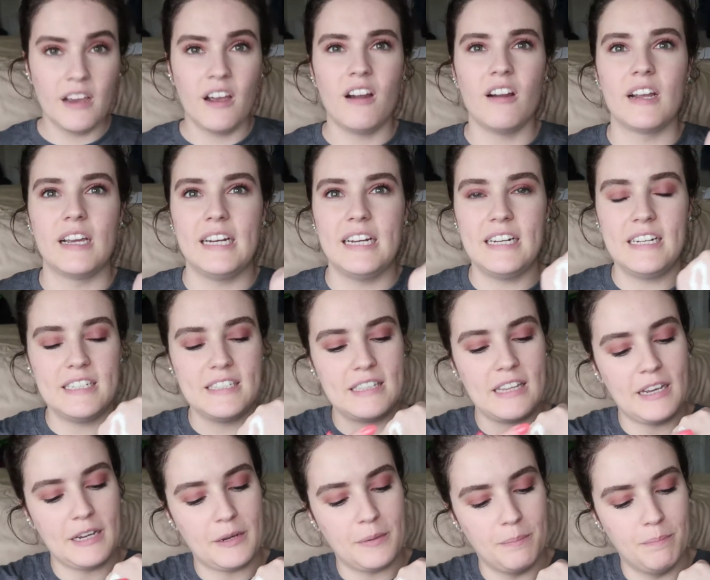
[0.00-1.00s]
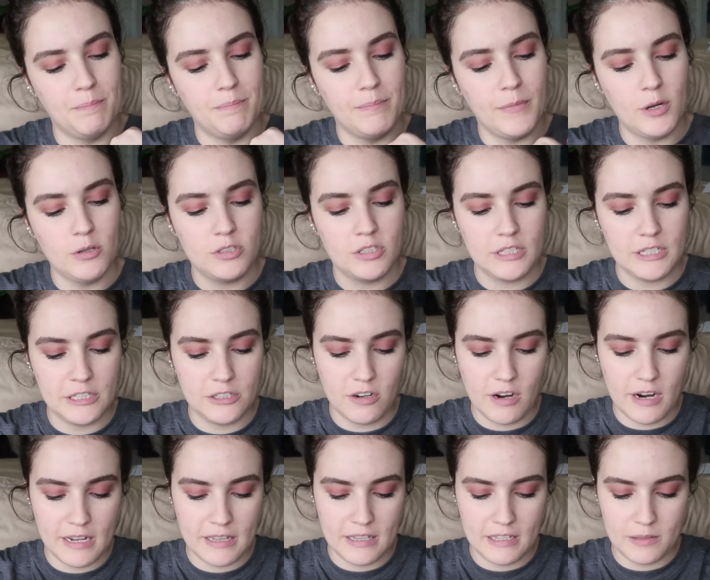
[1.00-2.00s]
All right, it is like mostly
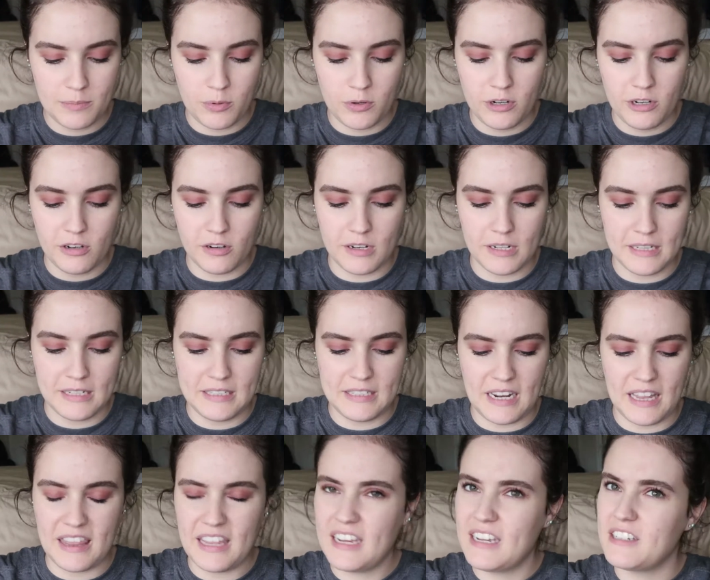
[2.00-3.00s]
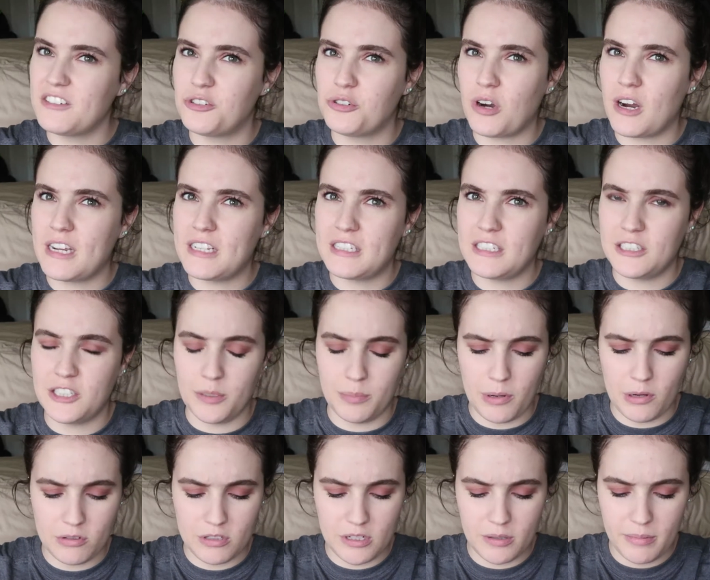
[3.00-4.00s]
dry at this point, or at least I think as dry as it's
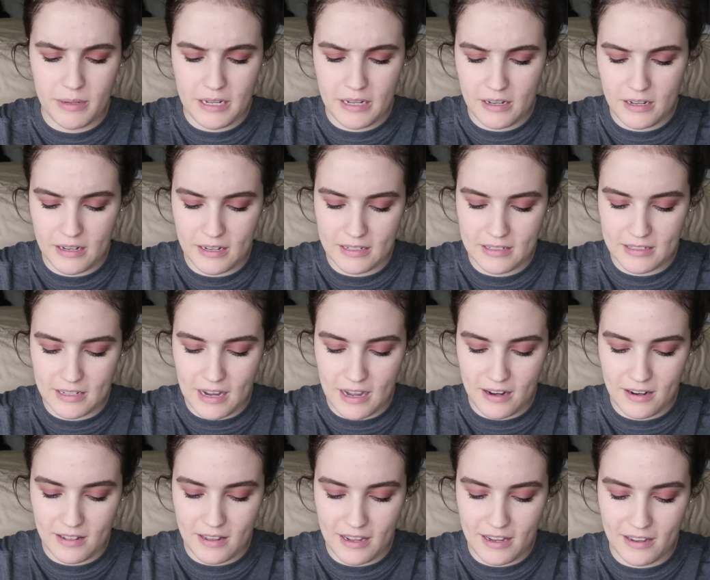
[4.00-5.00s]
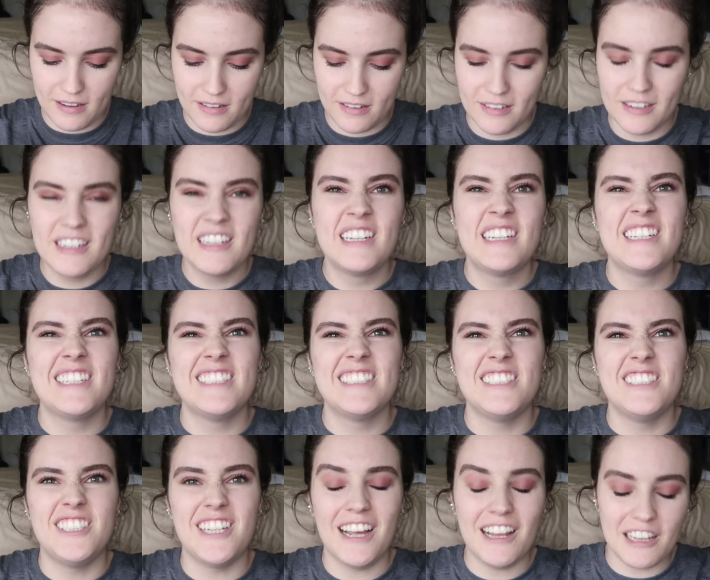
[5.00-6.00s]
supposed to be. It's kind of like
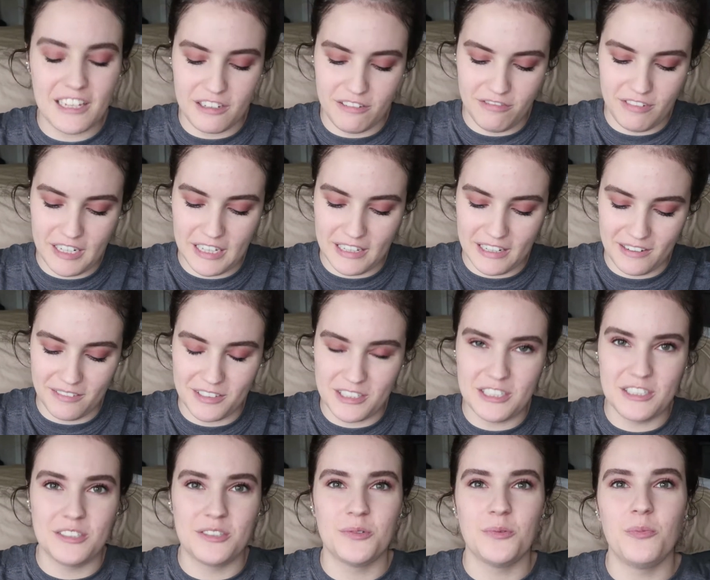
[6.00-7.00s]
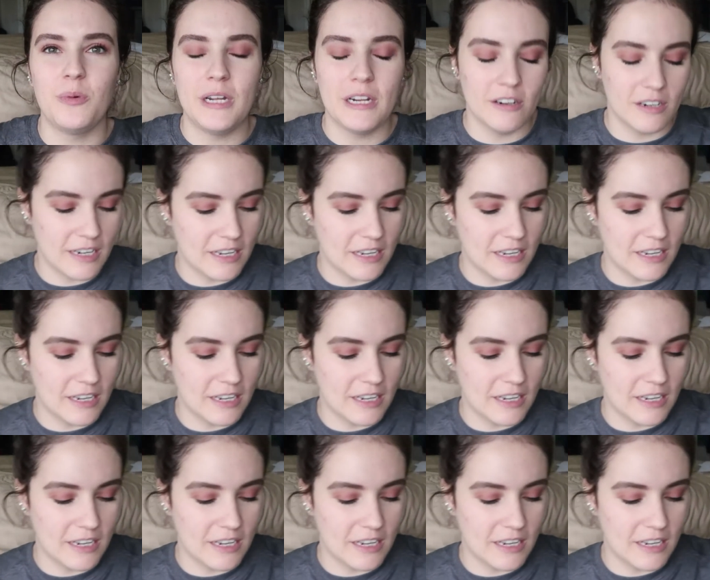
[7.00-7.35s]
jelly feeling, which is weird.